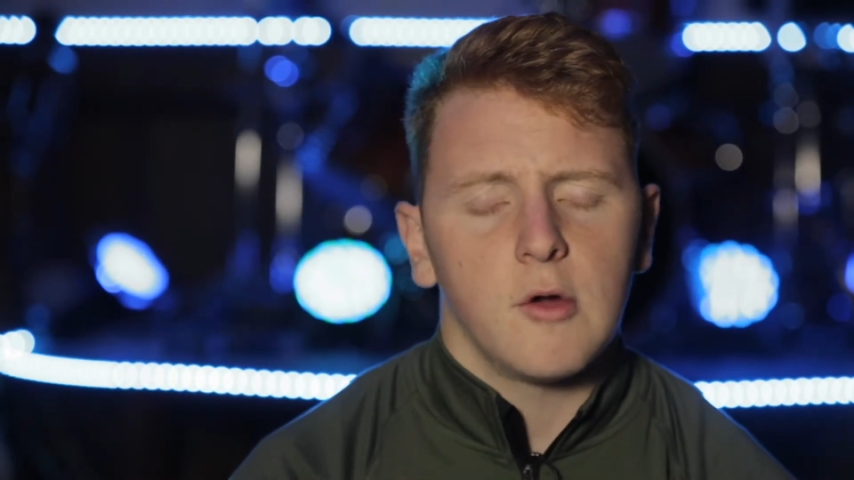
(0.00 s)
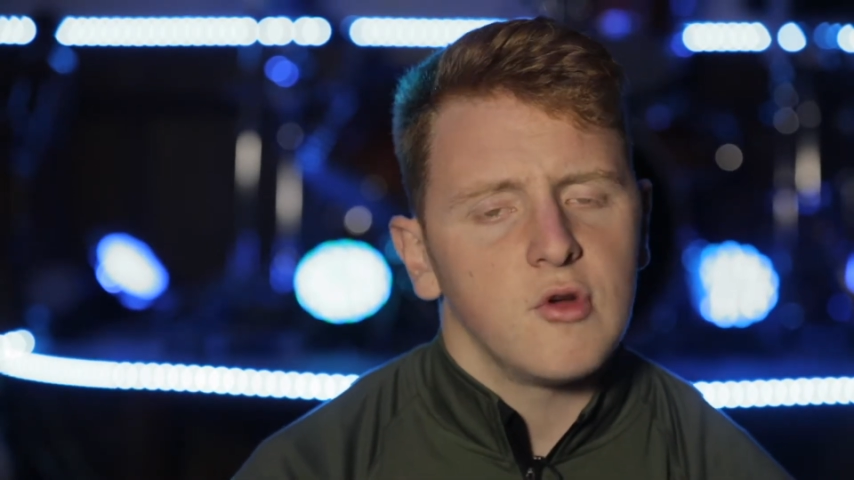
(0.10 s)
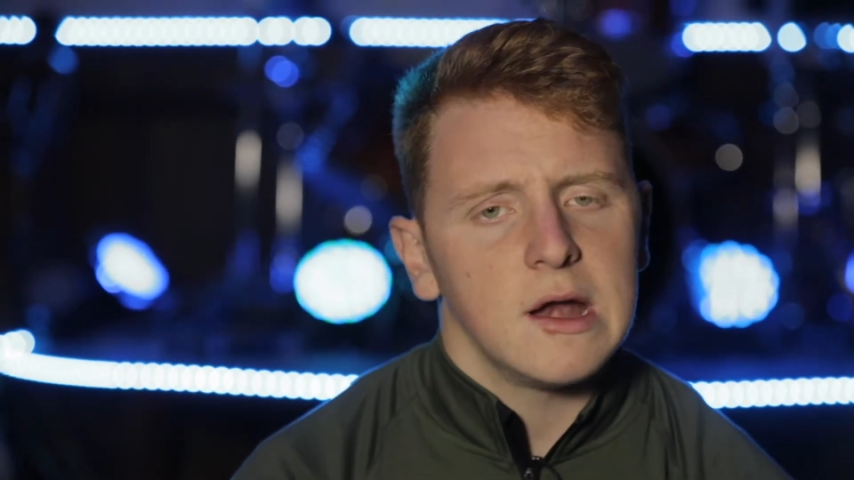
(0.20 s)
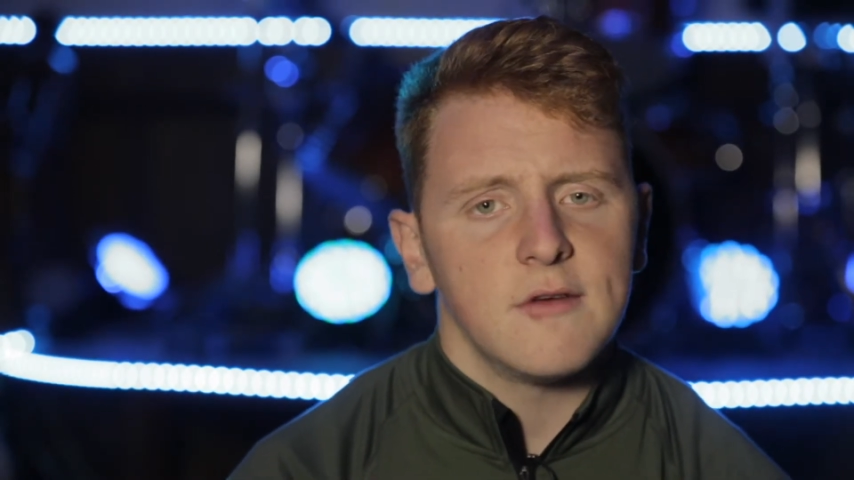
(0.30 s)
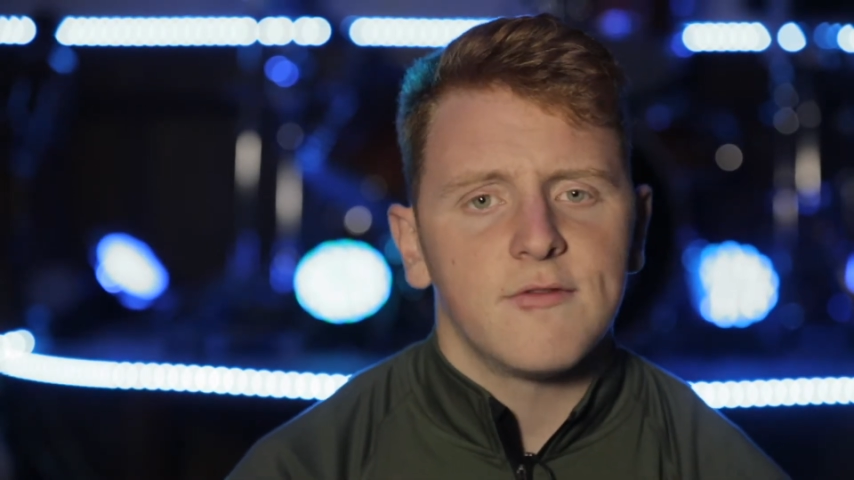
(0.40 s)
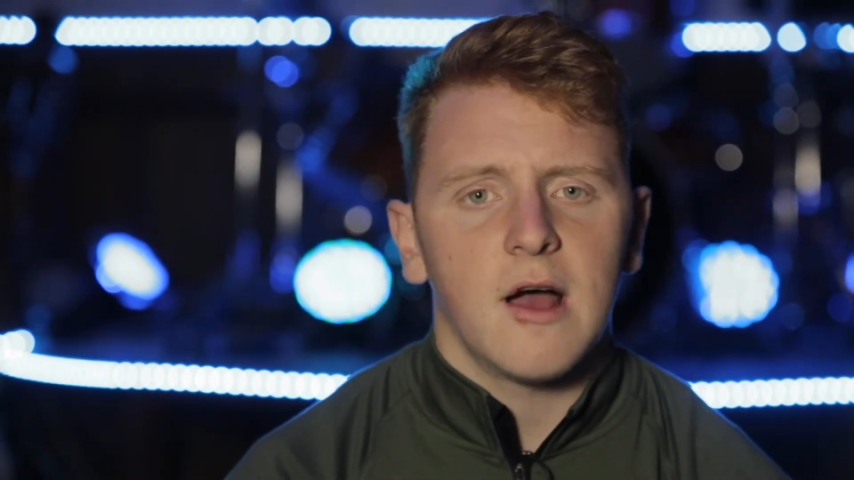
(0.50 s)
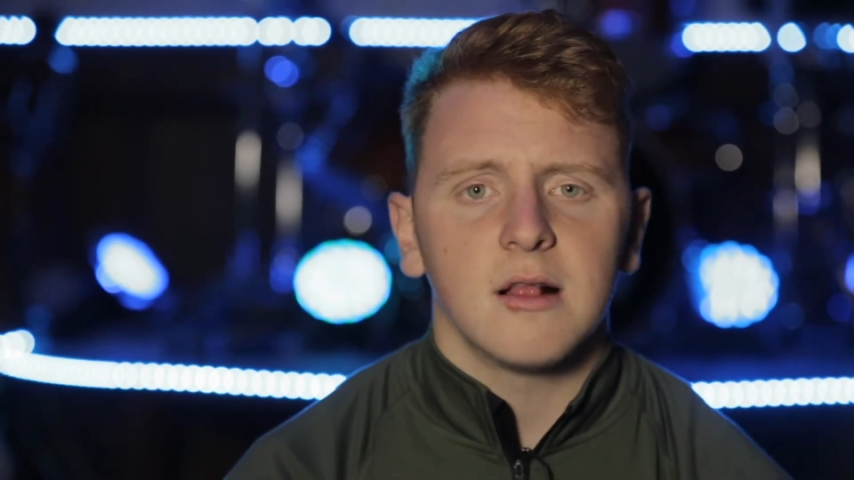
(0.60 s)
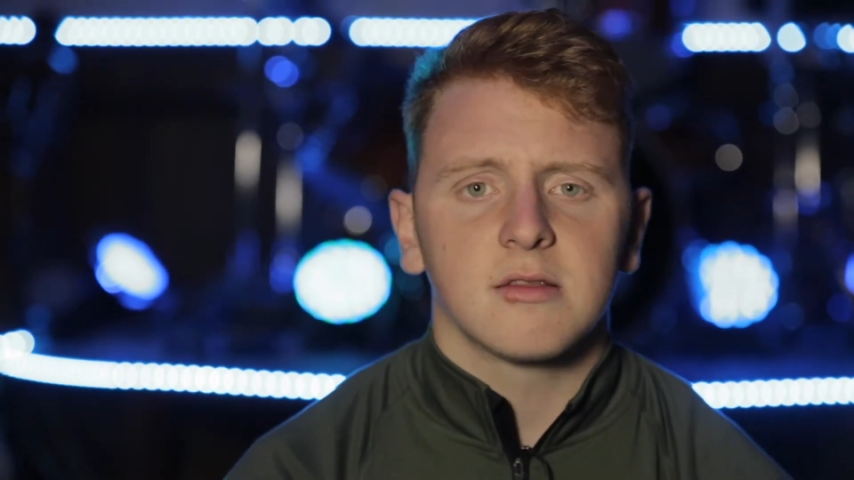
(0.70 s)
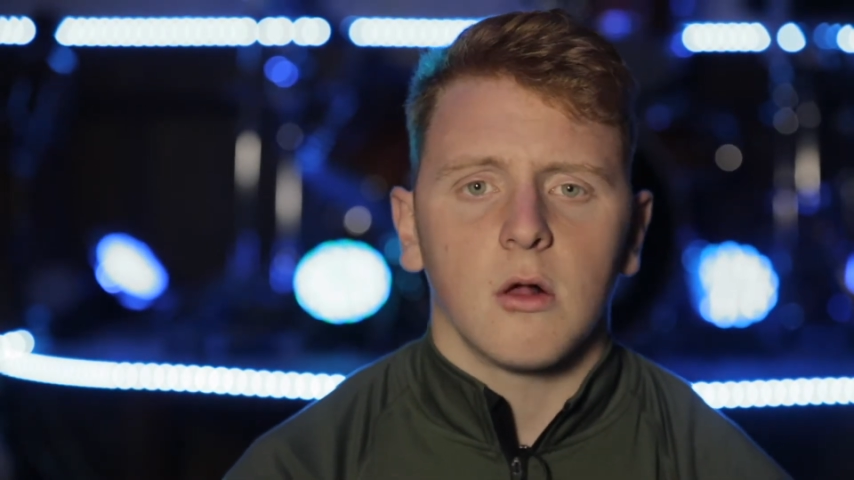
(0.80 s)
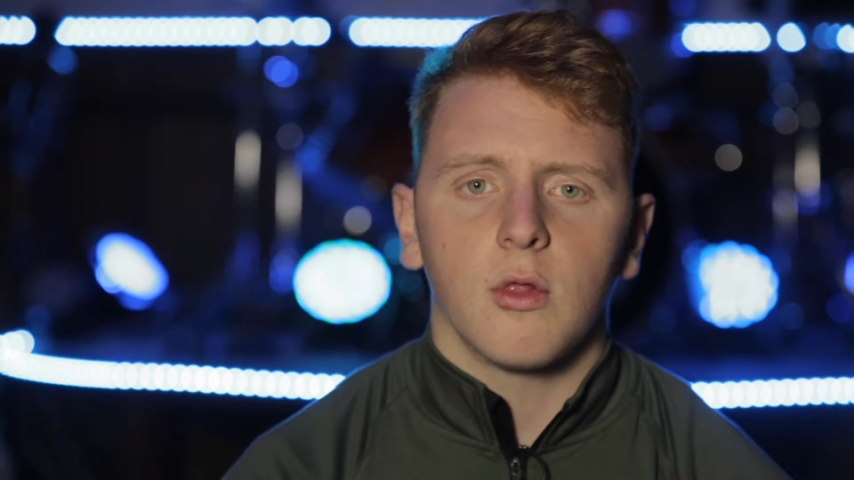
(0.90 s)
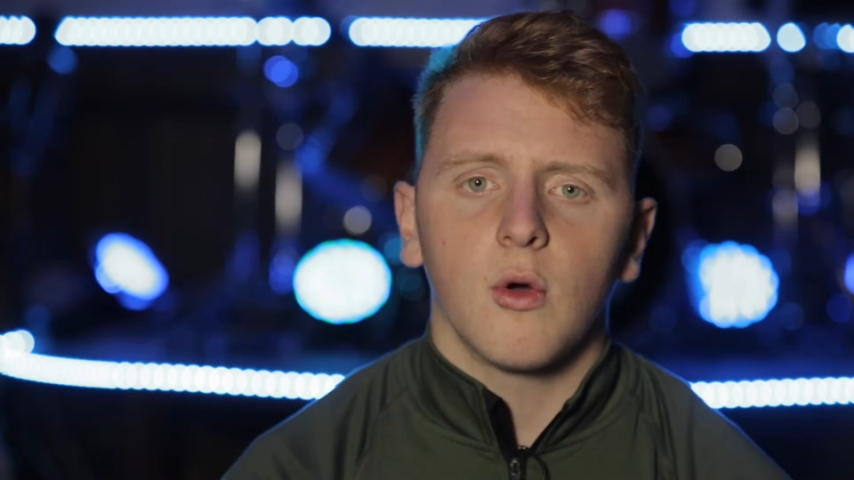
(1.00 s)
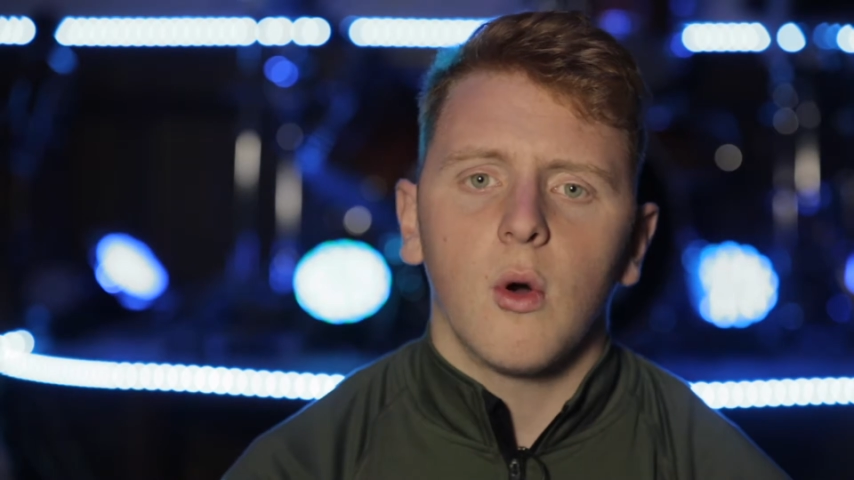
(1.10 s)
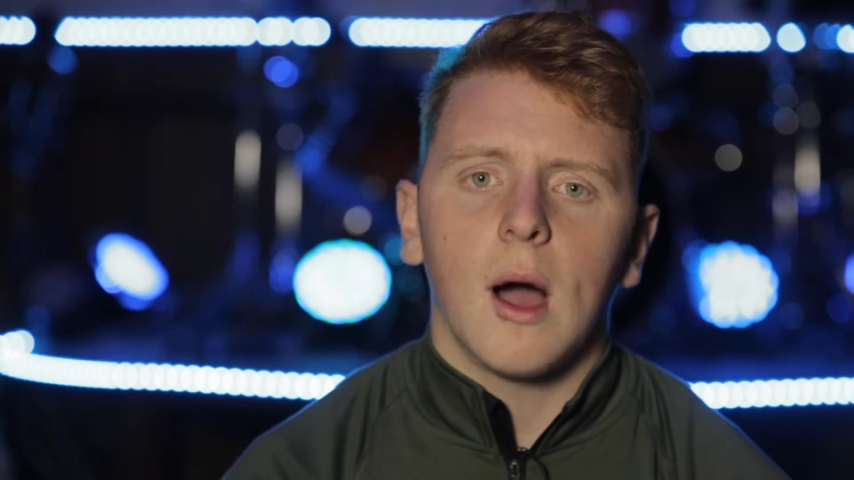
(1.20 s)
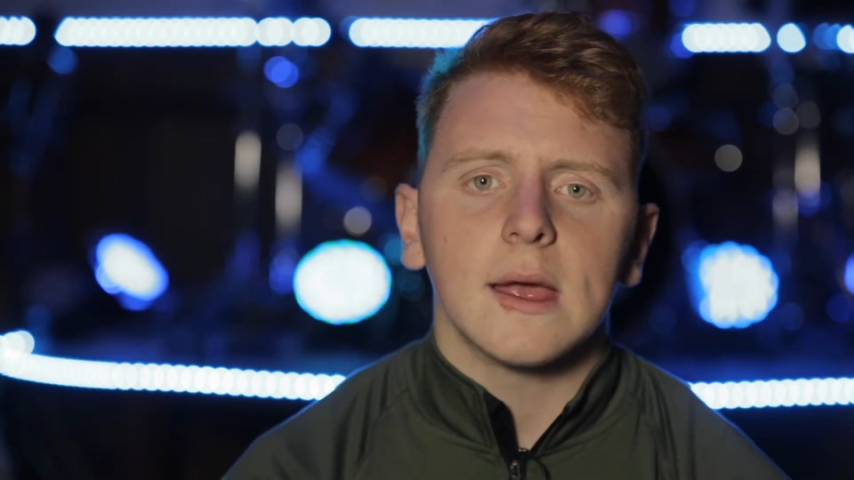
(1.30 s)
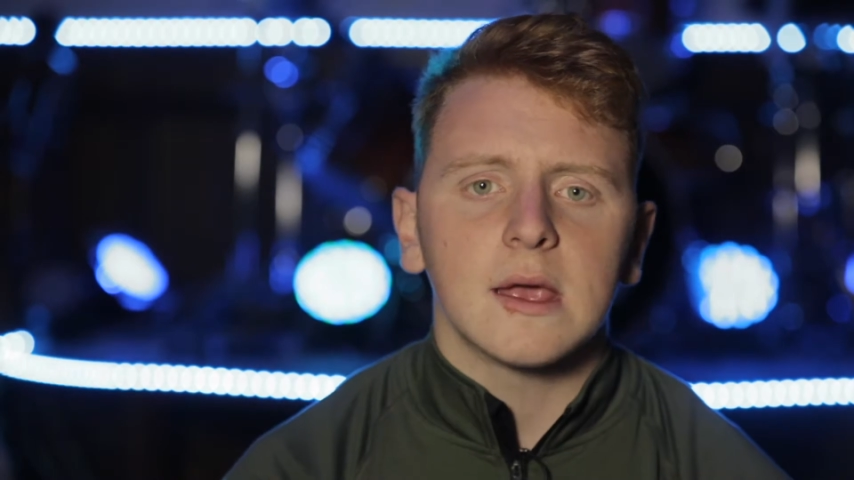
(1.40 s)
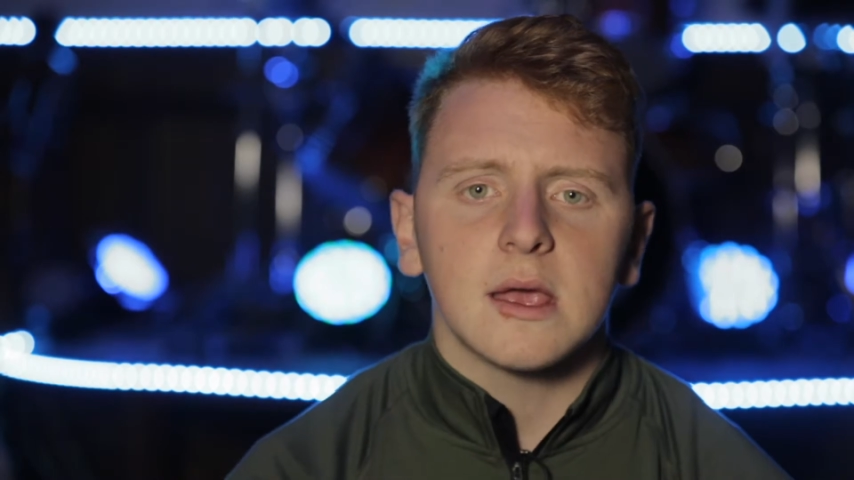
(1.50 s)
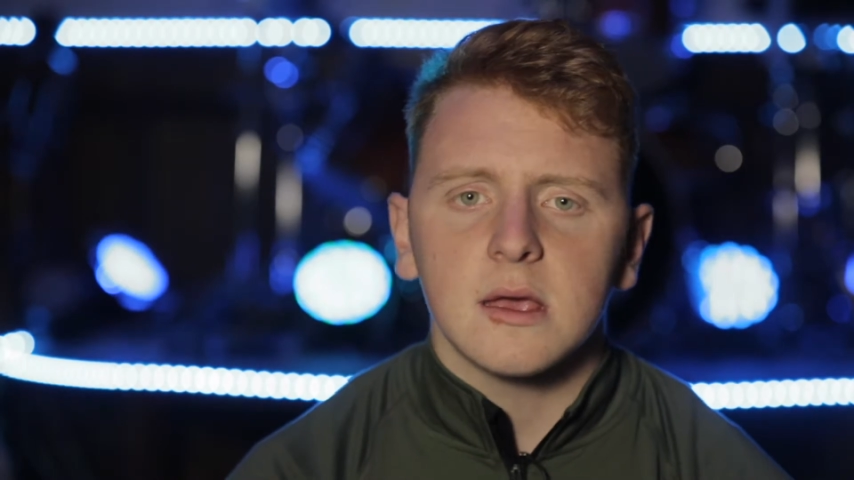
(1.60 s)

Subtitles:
really felt, although I